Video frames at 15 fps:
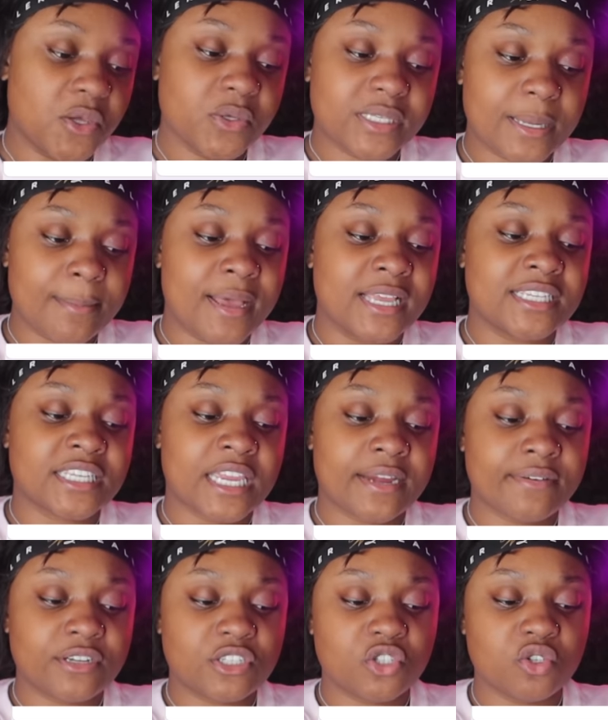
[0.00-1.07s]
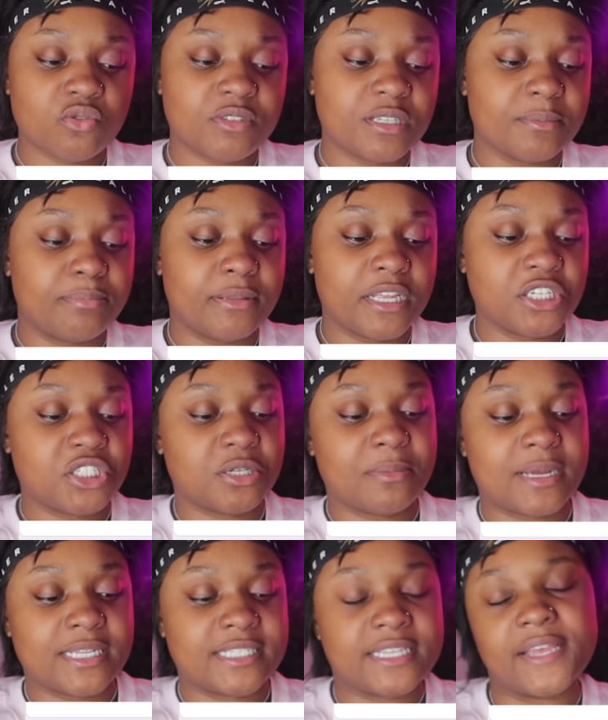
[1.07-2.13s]
I use a mascara too to pleasure
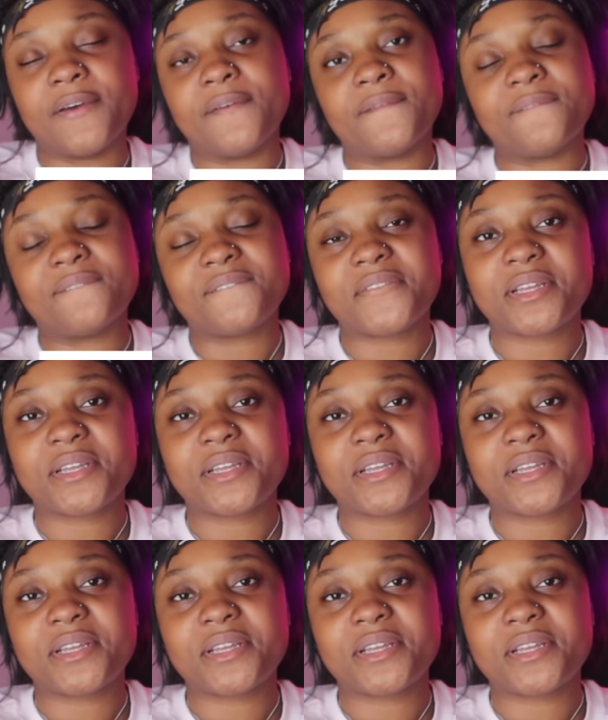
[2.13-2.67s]
myself.